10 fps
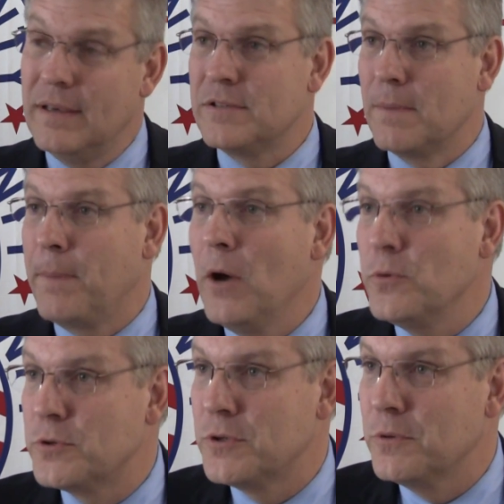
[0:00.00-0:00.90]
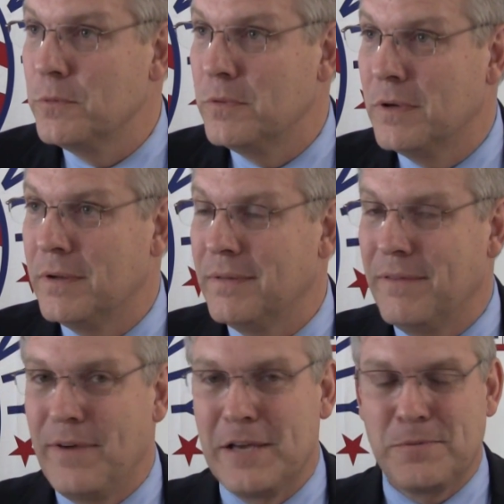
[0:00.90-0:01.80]
opposed to the
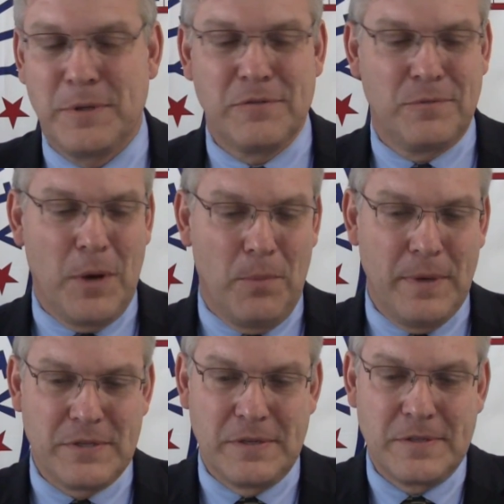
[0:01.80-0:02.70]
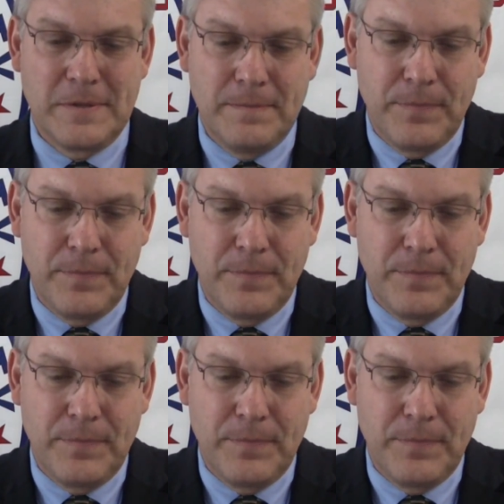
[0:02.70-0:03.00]
advancement of small business.